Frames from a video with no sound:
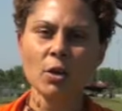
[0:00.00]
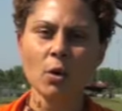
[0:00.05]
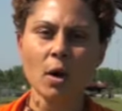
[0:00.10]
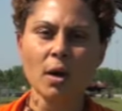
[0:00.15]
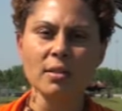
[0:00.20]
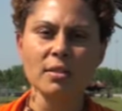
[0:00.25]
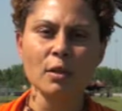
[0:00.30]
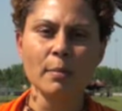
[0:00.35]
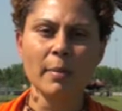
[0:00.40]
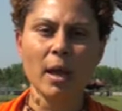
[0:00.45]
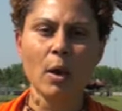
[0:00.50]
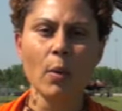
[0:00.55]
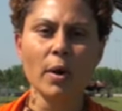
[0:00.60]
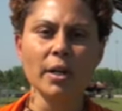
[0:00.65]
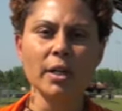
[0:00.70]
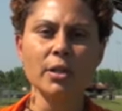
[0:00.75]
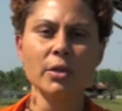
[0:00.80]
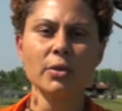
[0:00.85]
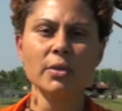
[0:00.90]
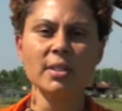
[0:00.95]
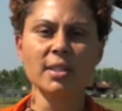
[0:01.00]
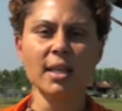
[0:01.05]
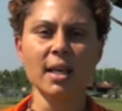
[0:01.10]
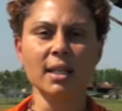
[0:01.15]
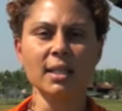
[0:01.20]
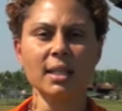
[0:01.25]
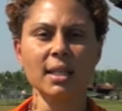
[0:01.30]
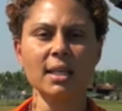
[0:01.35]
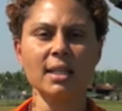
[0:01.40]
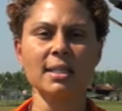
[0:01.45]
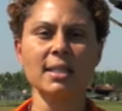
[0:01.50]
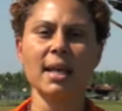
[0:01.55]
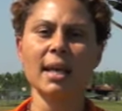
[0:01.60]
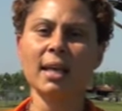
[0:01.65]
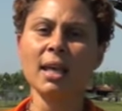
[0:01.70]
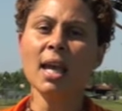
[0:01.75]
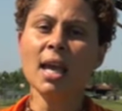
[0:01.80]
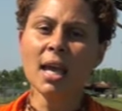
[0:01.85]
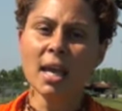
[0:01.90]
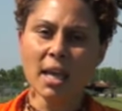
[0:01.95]
you also may want to use techniques like
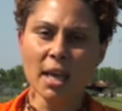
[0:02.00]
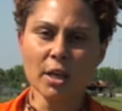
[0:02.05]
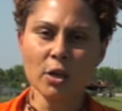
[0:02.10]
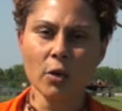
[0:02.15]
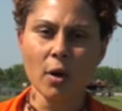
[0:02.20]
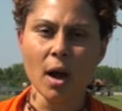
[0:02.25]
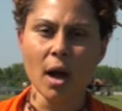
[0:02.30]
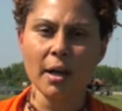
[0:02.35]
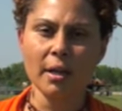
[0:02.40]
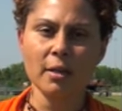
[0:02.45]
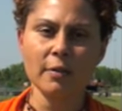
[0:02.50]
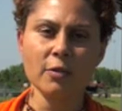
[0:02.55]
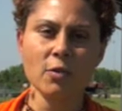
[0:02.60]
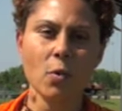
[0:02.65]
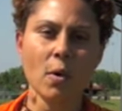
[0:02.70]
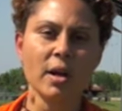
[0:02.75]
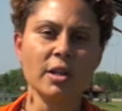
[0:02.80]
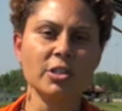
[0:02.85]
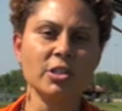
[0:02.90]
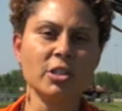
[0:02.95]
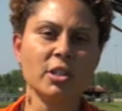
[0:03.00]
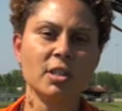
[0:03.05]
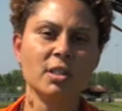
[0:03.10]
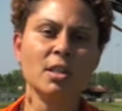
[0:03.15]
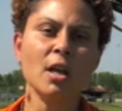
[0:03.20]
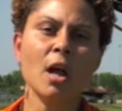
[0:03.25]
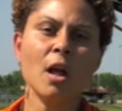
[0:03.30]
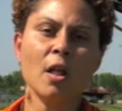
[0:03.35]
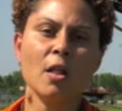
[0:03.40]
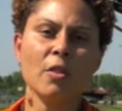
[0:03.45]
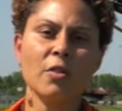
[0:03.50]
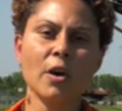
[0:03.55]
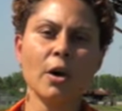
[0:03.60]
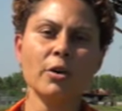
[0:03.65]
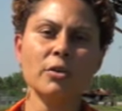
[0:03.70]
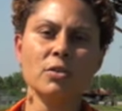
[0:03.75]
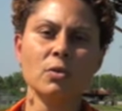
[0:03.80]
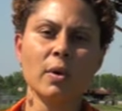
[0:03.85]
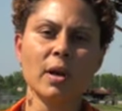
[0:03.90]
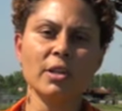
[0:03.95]
interrogative questions.
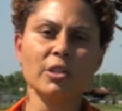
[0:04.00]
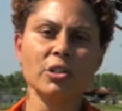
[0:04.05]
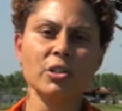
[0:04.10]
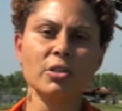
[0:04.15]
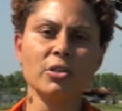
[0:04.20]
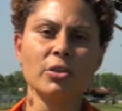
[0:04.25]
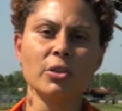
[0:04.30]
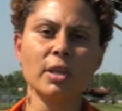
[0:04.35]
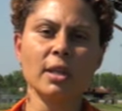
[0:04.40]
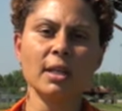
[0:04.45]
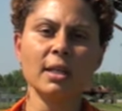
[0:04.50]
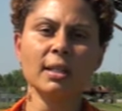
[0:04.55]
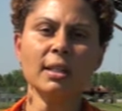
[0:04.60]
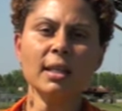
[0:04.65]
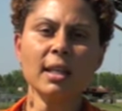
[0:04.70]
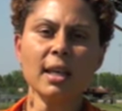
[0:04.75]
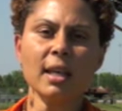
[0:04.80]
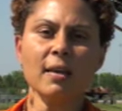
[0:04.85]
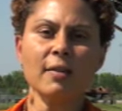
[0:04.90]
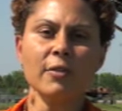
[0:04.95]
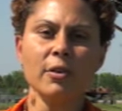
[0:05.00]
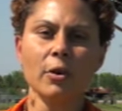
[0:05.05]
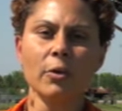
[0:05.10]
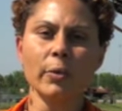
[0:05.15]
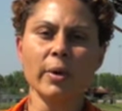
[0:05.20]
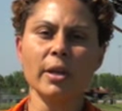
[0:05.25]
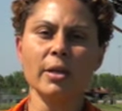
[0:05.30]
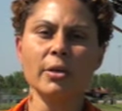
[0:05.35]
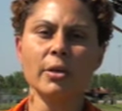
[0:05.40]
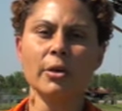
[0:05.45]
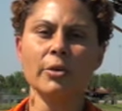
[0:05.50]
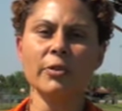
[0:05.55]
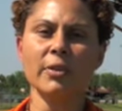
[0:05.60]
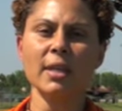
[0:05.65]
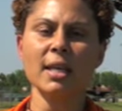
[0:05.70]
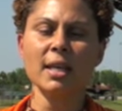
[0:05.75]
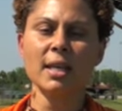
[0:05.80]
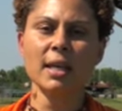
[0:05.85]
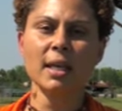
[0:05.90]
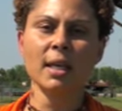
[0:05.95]
Those questions are going to leave your reader
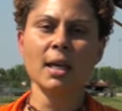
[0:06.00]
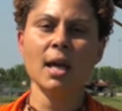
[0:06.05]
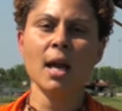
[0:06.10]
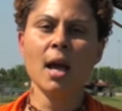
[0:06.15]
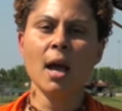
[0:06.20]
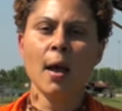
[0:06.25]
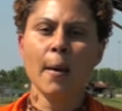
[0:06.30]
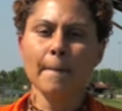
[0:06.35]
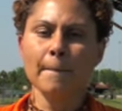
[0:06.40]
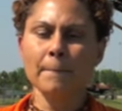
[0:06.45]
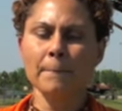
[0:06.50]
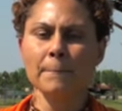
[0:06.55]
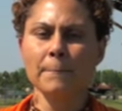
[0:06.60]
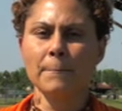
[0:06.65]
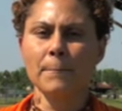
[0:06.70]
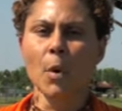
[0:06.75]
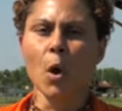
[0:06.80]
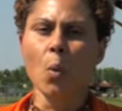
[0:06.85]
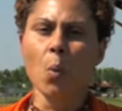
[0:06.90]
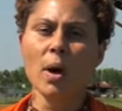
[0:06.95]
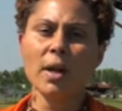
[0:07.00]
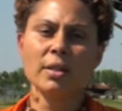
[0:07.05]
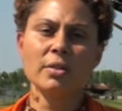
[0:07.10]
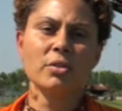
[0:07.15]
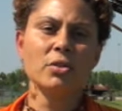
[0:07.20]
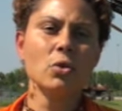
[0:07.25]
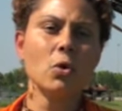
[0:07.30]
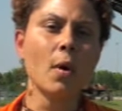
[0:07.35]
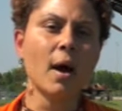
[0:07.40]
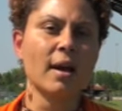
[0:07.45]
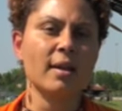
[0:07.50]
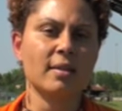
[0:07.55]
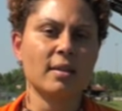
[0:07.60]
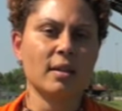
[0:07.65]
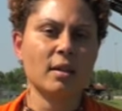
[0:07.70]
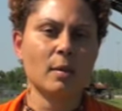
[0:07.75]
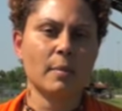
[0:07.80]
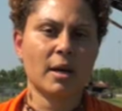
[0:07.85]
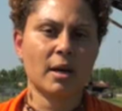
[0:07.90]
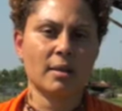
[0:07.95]
thinking, what do I
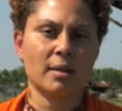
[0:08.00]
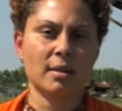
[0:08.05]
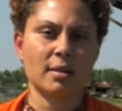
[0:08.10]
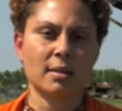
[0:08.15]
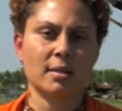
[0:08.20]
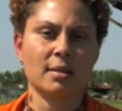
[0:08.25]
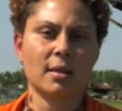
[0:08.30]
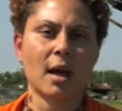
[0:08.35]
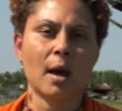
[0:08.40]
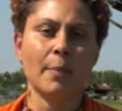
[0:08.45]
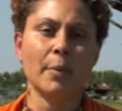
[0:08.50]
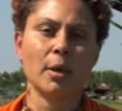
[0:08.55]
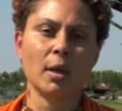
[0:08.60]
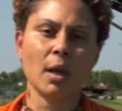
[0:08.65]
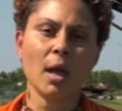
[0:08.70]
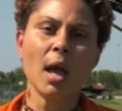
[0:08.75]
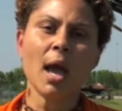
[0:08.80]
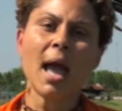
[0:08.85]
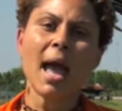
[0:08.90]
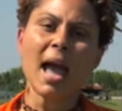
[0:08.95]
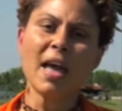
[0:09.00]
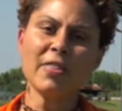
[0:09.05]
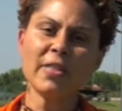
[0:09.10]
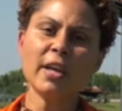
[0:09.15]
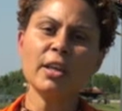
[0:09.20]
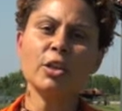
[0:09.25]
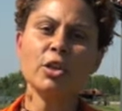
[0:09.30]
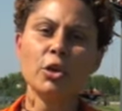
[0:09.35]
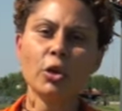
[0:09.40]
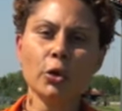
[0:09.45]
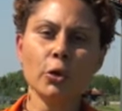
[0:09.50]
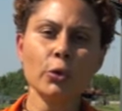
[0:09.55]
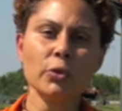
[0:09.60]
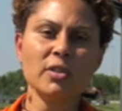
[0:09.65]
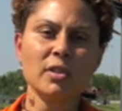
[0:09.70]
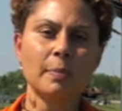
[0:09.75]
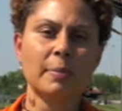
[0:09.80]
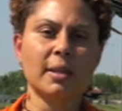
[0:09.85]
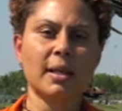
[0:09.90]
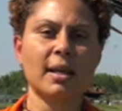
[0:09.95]
think about this topic? And then you
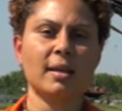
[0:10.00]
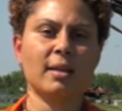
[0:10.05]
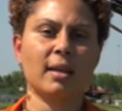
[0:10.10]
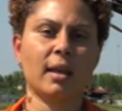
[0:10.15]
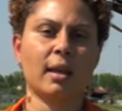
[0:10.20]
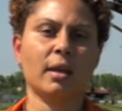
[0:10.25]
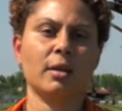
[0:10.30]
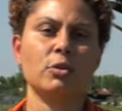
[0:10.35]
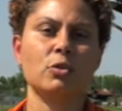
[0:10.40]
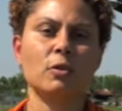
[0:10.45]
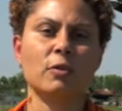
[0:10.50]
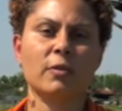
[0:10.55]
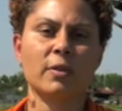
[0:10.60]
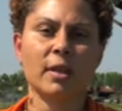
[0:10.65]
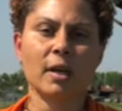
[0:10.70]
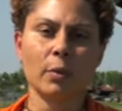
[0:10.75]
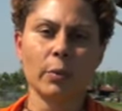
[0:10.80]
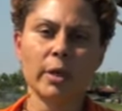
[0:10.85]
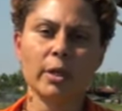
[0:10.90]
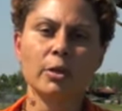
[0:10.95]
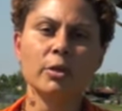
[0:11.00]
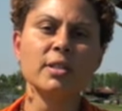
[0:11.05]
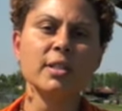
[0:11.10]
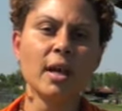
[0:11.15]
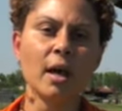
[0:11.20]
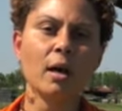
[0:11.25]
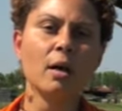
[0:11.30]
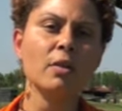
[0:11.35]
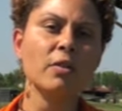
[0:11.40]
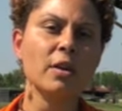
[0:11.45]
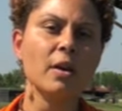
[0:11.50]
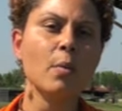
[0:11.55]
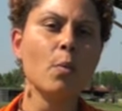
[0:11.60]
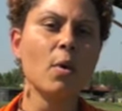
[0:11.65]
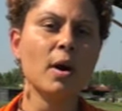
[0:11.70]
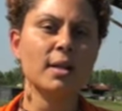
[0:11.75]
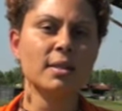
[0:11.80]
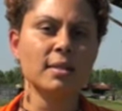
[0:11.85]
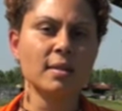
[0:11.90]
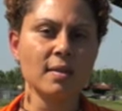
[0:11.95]
supply the answer for that reader. Tell them
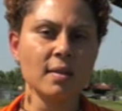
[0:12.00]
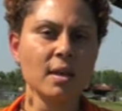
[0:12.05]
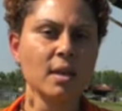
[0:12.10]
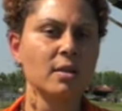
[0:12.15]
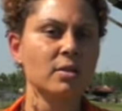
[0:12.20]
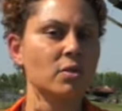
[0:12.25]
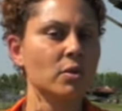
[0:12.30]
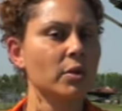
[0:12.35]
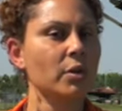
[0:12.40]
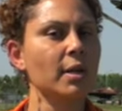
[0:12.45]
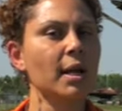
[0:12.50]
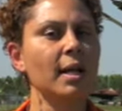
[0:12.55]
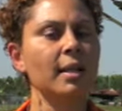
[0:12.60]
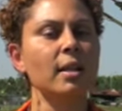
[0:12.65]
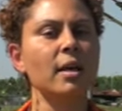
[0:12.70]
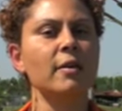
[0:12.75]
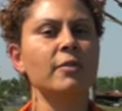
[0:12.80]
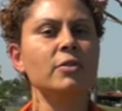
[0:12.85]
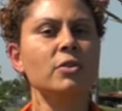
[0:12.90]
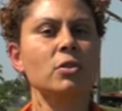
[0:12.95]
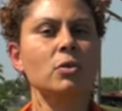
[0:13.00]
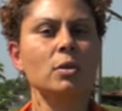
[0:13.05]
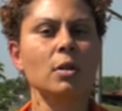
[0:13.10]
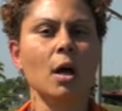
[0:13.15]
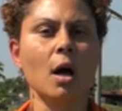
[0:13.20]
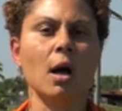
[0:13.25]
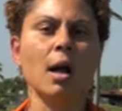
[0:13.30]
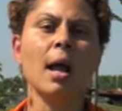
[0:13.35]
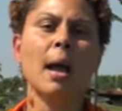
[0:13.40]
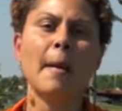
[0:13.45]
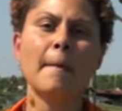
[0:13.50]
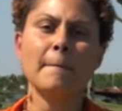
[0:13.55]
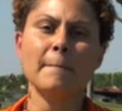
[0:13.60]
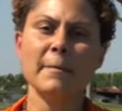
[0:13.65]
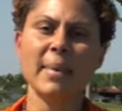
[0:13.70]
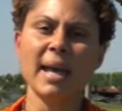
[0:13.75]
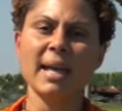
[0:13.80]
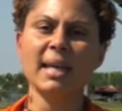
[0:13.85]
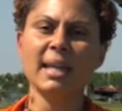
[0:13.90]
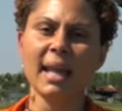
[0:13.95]
what to think so they're not left too long.
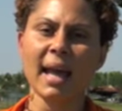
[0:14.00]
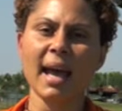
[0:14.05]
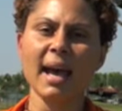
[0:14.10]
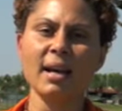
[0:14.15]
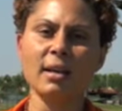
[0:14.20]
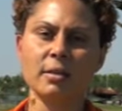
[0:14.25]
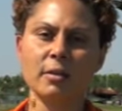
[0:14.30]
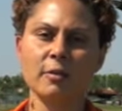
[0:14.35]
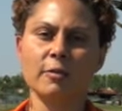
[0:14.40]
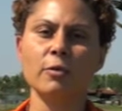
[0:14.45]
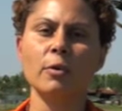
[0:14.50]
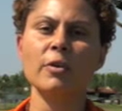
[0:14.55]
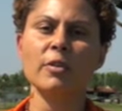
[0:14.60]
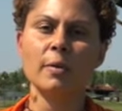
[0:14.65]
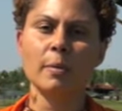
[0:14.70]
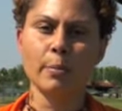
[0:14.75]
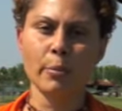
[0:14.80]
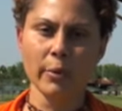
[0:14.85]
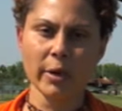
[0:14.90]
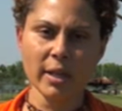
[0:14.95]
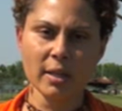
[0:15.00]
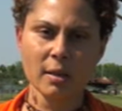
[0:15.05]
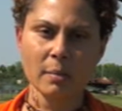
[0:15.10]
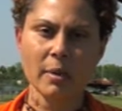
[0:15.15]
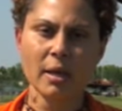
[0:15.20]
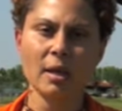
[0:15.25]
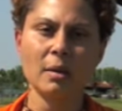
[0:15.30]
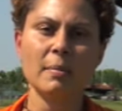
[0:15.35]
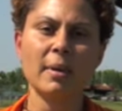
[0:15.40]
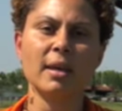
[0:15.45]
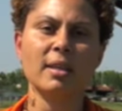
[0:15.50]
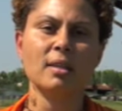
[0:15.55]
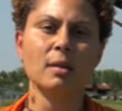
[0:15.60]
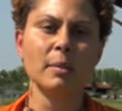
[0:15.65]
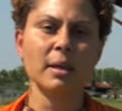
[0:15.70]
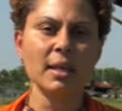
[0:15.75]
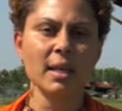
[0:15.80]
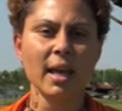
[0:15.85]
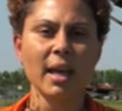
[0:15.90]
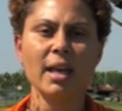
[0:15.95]
Make it active for them, bring them in, make
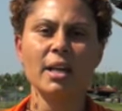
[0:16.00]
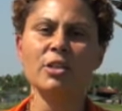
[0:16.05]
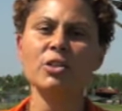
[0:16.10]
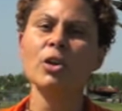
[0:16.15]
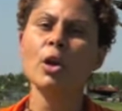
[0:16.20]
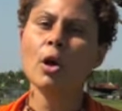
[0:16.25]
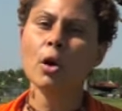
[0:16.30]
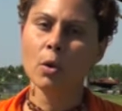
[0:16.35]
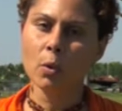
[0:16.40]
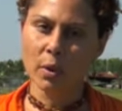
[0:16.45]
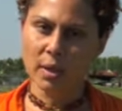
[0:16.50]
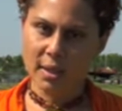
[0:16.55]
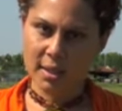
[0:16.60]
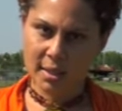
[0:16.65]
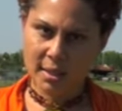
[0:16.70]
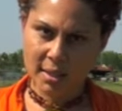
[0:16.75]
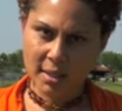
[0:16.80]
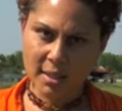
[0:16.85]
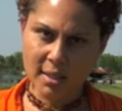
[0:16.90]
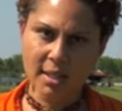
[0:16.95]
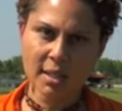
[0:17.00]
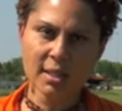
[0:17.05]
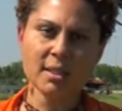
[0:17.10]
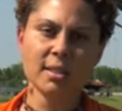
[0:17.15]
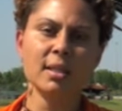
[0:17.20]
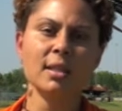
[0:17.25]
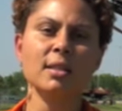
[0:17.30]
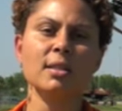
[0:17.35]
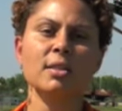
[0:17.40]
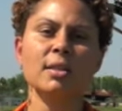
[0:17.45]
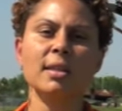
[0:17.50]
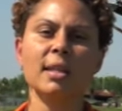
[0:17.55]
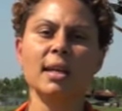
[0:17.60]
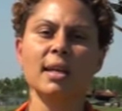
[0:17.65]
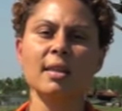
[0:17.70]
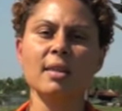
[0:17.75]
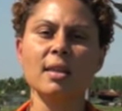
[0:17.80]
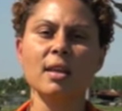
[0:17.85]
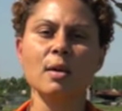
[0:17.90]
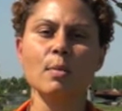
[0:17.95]
them engage with statistics that they
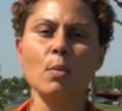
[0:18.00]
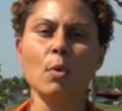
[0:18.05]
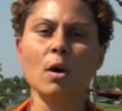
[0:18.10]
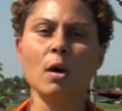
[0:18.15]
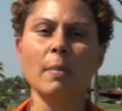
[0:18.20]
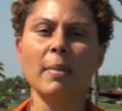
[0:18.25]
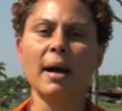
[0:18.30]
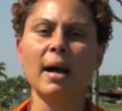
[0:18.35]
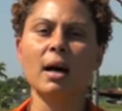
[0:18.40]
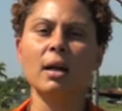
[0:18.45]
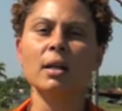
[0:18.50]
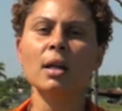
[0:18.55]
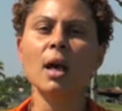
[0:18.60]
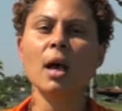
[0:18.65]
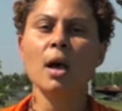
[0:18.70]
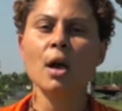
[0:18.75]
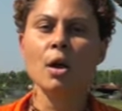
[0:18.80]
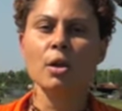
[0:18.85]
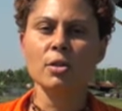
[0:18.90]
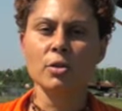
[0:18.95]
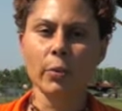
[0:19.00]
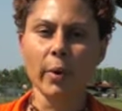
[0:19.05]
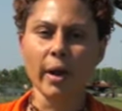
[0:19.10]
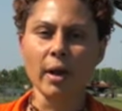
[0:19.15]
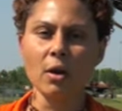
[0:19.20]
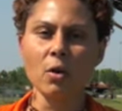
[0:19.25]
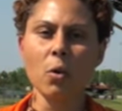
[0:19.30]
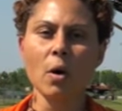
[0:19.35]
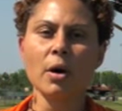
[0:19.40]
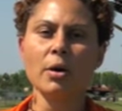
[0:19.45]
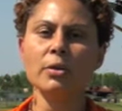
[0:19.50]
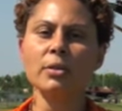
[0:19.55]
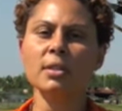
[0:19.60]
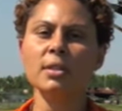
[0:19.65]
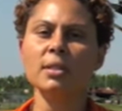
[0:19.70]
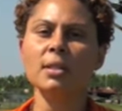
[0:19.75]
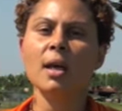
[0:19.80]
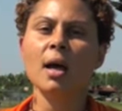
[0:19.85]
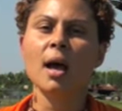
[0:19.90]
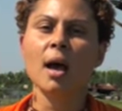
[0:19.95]
can think more about, direct
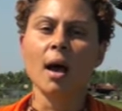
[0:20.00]
quotes,